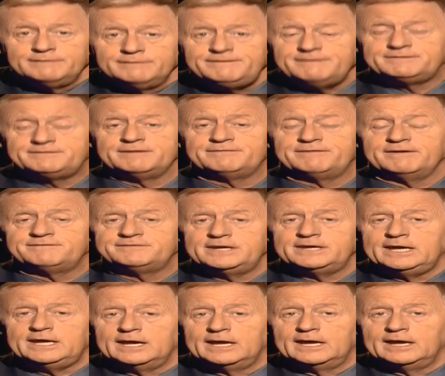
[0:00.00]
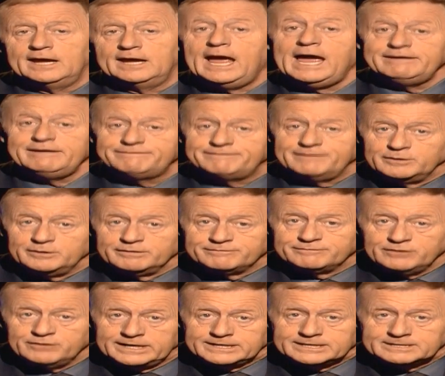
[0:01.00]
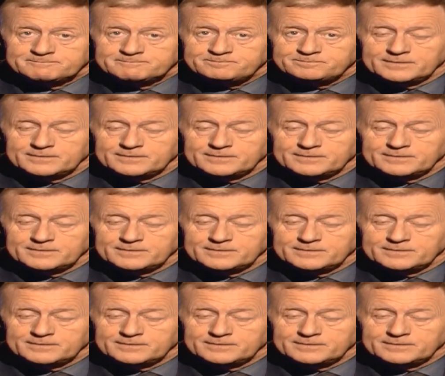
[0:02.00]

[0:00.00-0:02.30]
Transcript: 50 50, and phone a friend.